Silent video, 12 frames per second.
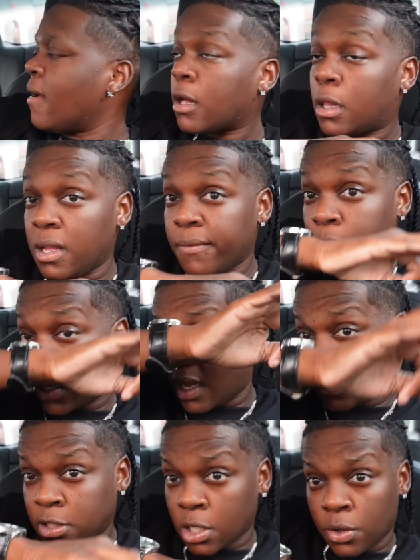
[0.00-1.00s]
Cleveland
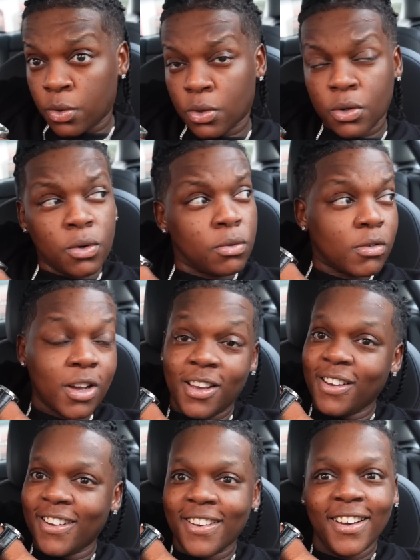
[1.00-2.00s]
Cuzzo.
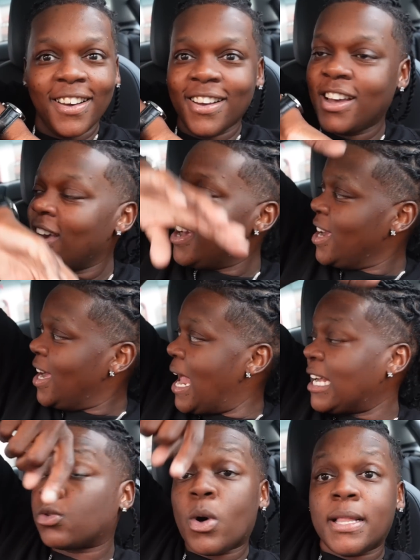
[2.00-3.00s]
And
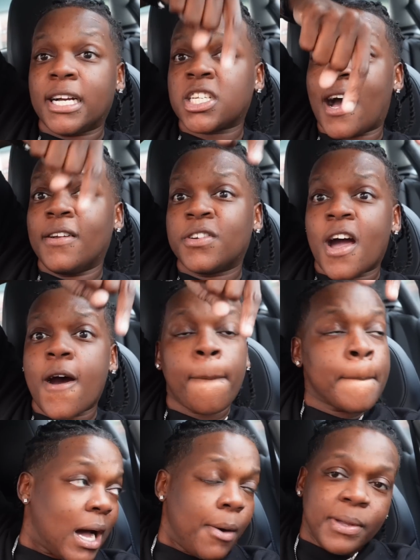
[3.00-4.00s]
I just want to let y'all know,
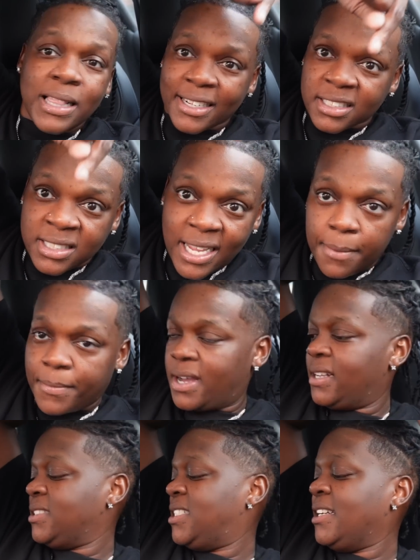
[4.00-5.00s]
I'm gonna be like to state
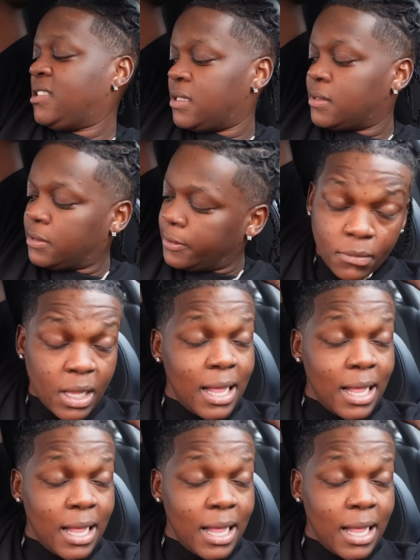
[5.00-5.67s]
my intentions.